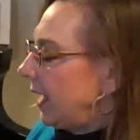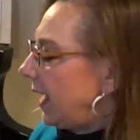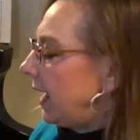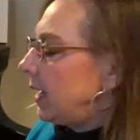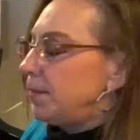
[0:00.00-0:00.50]

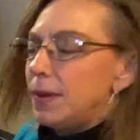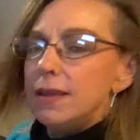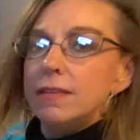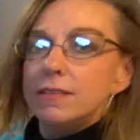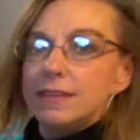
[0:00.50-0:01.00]
A,
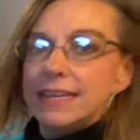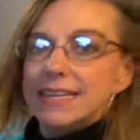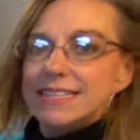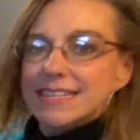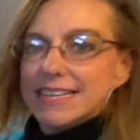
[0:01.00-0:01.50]
B,
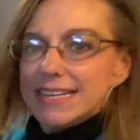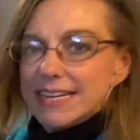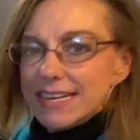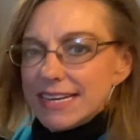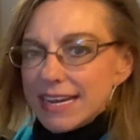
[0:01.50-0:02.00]
C, D,
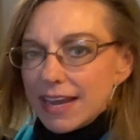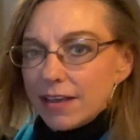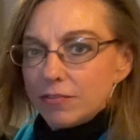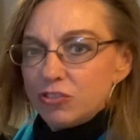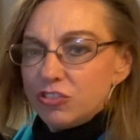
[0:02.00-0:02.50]
E,
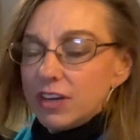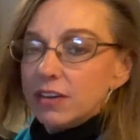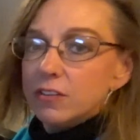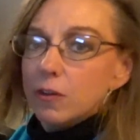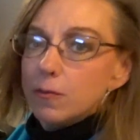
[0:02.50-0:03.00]
F, G,
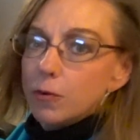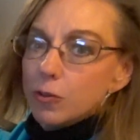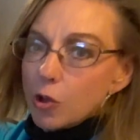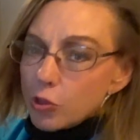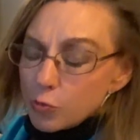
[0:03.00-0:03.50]
and so
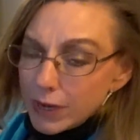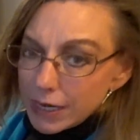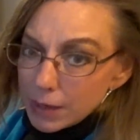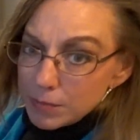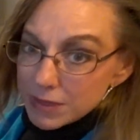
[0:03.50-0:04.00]
forth all the
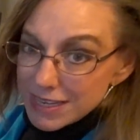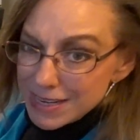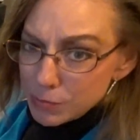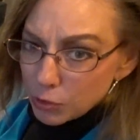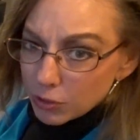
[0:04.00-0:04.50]
way up the
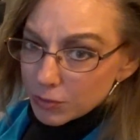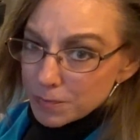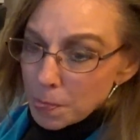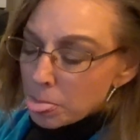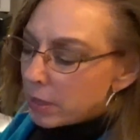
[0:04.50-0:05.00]
keyboard.
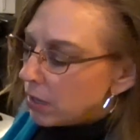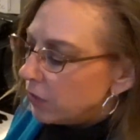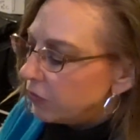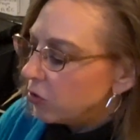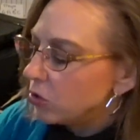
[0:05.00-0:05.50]

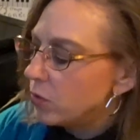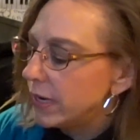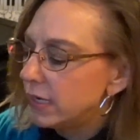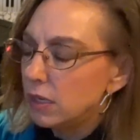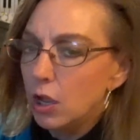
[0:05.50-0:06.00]
So
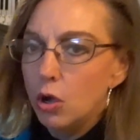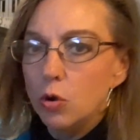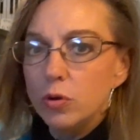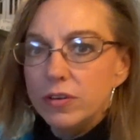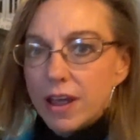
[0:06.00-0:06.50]
going
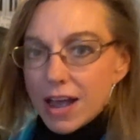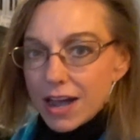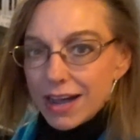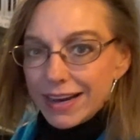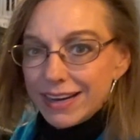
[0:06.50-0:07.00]
low to
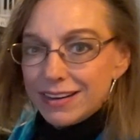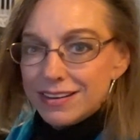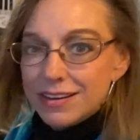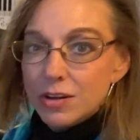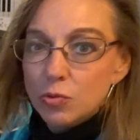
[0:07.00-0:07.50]
high,
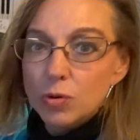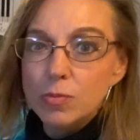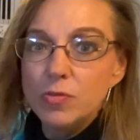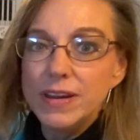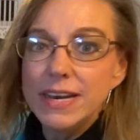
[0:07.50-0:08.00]
we're
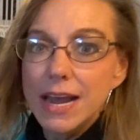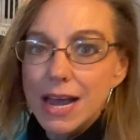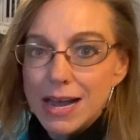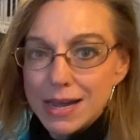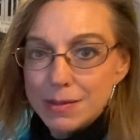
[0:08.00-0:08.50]
moving
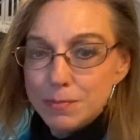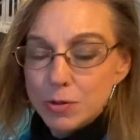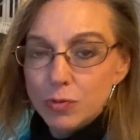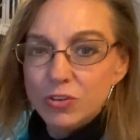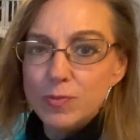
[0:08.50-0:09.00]
up,
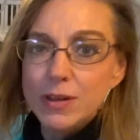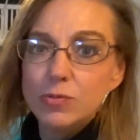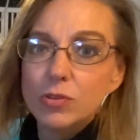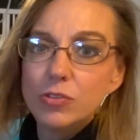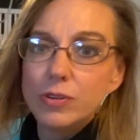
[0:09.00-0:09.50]
which
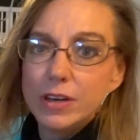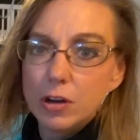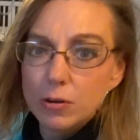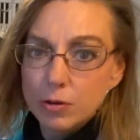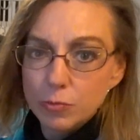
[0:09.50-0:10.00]
means we're
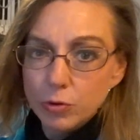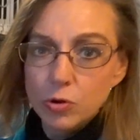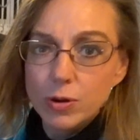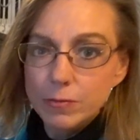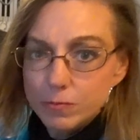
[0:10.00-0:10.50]

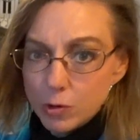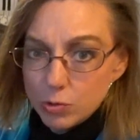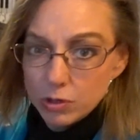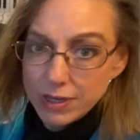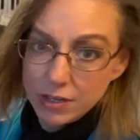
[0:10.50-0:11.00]
going
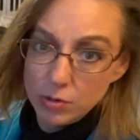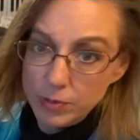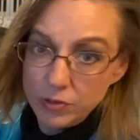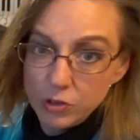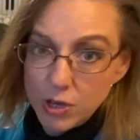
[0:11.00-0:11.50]
forward in our
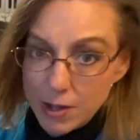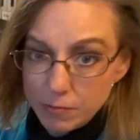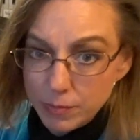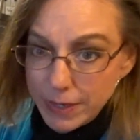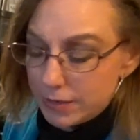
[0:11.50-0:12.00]
musical
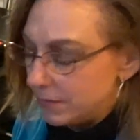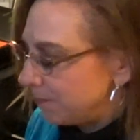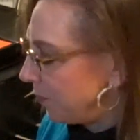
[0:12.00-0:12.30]
alphabet.